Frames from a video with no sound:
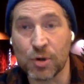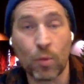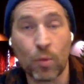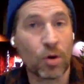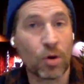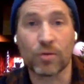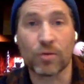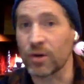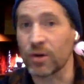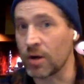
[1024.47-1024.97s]

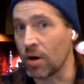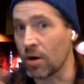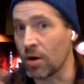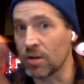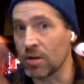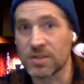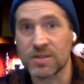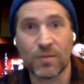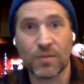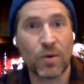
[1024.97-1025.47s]
work,
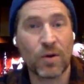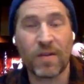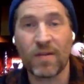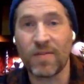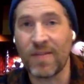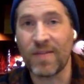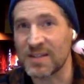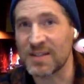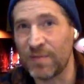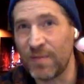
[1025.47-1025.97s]
regardless of whether
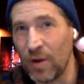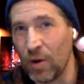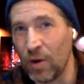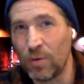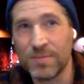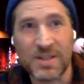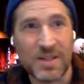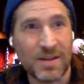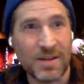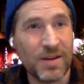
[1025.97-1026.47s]
that's film,
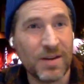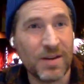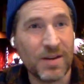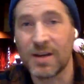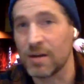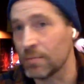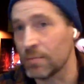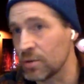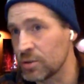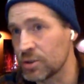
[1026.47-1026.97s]
TV,
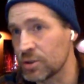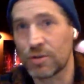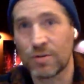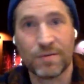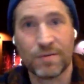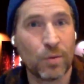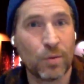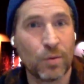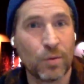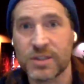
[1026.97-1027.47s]
commercial,
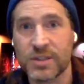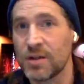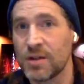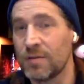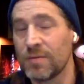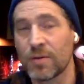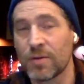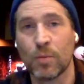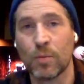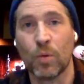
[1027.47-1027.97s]

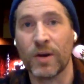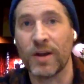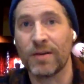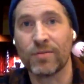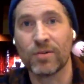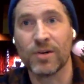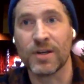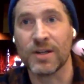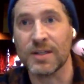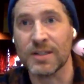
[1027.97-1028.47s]
voiceover,
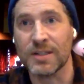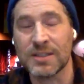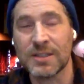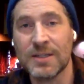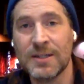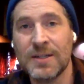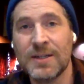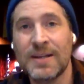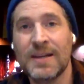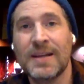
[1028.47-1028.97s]
whatever it is,
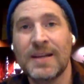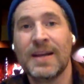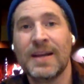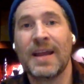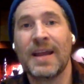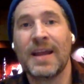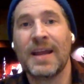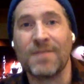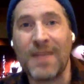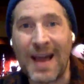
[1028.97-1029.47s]

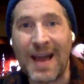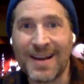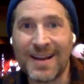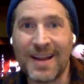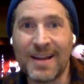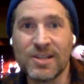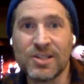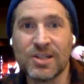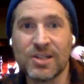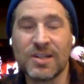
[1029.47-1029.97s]
if that
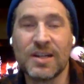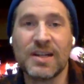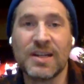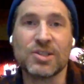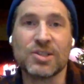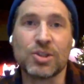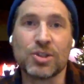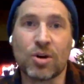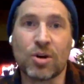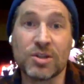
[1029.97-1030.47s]
agent is
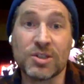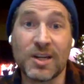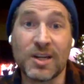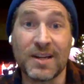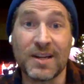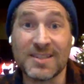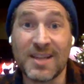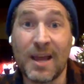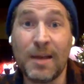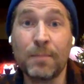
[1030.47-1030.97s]
charging
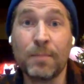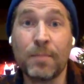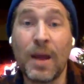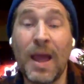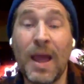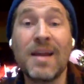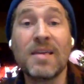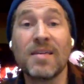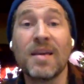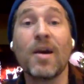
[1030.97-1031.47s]

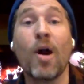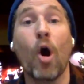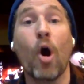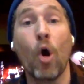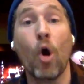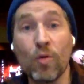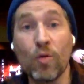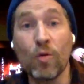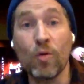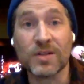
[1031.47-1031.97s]
anything
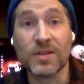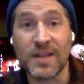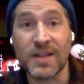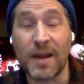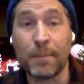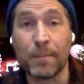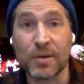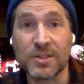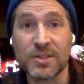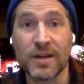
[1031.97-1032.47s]
over a
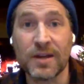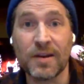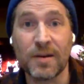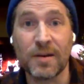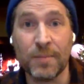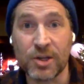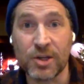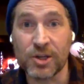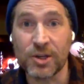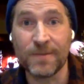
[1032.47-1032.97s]
10%
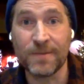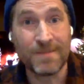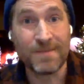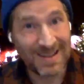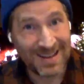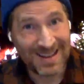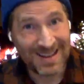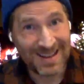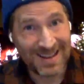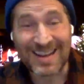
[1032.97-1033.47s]
commission,
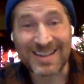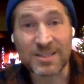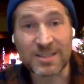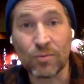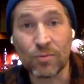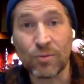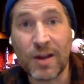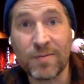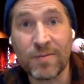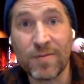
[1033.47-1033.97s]
that's a
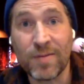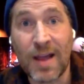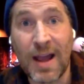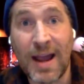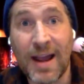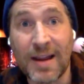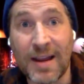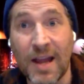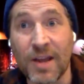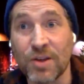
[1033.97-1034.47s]
red
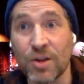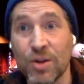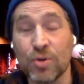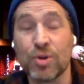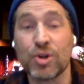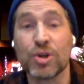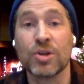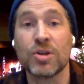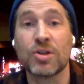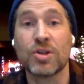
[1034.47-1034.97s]
flag, and you
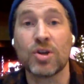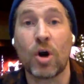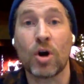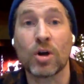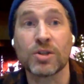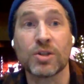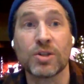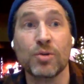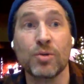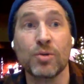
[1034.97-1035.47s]
should
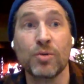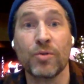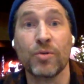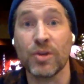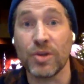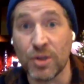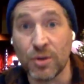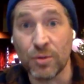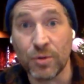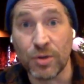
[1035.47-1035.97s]
talk to the
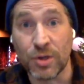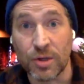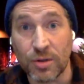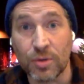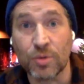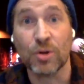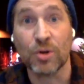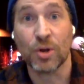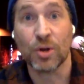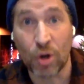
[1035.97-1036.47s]
union.
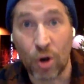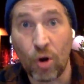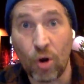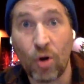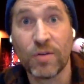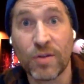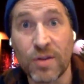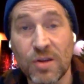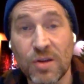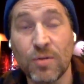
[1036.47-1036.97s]
You can call
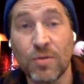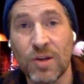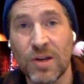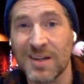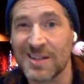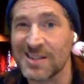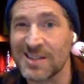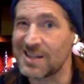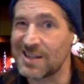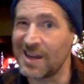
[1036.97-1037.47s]
the union
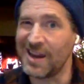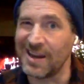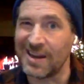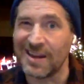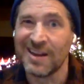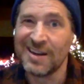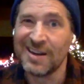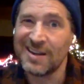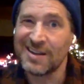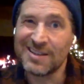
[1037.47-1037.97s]
and say, hey,
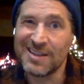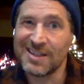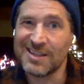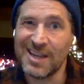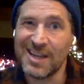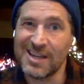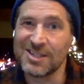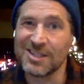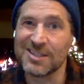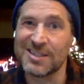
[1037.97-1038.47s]
this
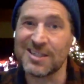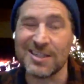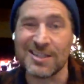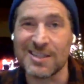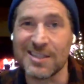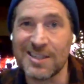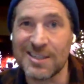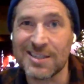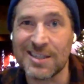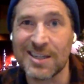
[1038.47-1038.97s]
agency is
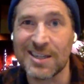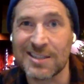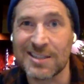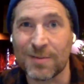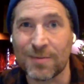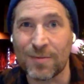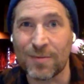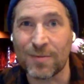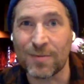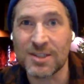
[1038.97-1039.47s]
listed as a
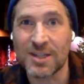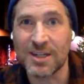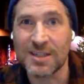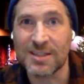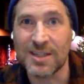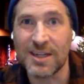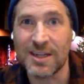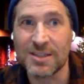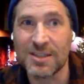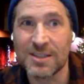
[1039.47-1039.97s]

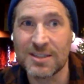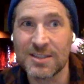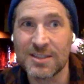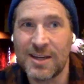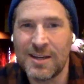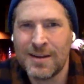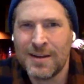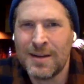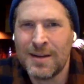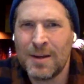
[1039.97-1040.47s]
franchised
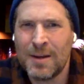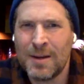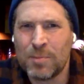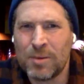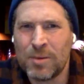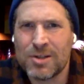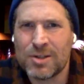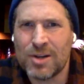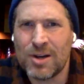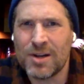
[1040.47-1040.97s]
agency, but
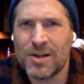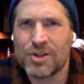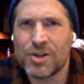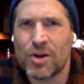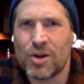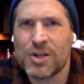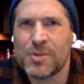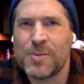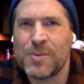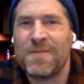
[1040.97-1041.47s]
they're trying to
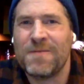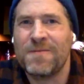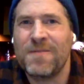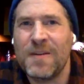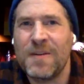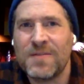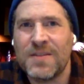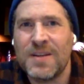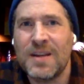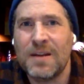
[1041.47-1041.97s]
charge me
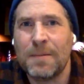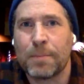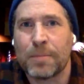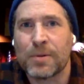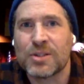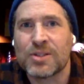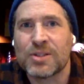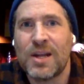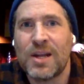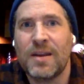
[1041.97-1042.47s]

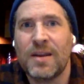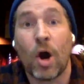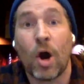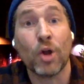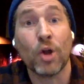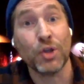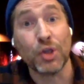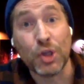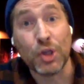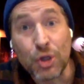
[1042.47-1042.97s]
15%
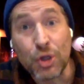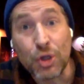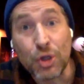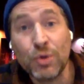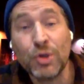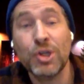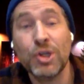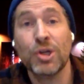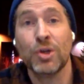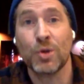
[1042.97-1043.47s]
on
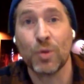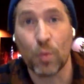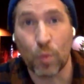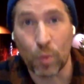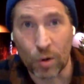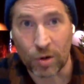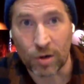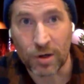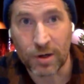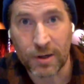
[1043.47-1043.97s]
union
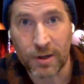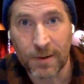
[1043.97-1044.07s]
work.